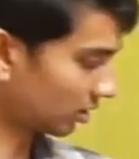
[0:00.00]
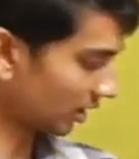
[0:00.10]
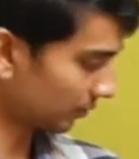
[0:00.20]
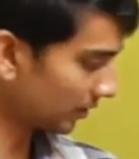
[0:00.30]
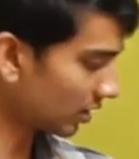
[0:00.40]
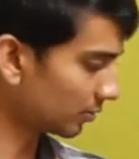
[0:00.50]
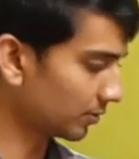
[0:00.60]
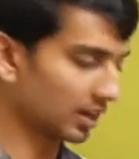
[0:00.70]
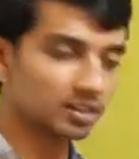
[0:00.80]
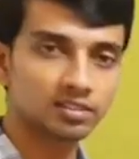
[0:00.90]
to fn
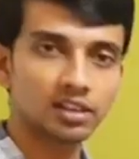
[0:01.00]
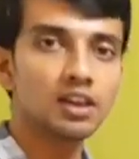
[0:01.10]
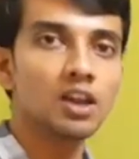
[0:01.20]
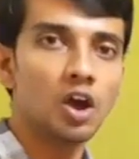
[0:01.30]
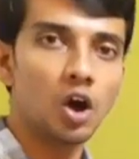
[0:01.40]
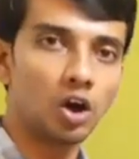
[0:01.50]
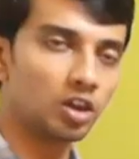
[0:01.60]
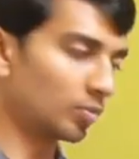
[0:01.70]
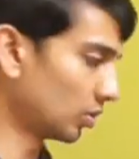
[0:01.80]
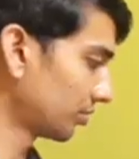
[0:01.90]
of x
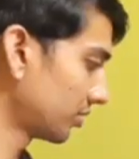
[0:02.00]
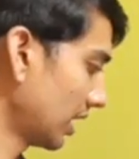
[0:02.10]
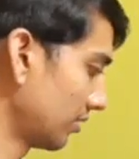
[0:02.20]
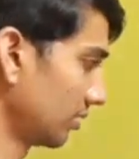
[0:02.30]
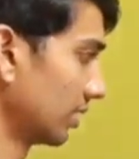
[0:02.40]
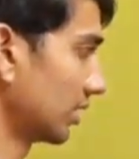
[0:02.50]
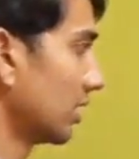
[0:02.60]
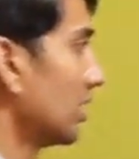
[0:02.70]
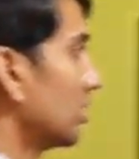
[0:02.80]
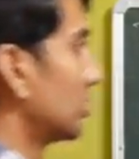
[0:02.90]
almost everywhere.
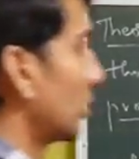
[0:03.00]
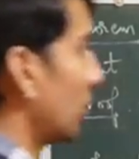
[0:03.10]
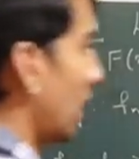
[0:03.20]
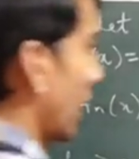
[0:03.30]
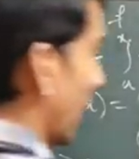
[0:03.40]
So I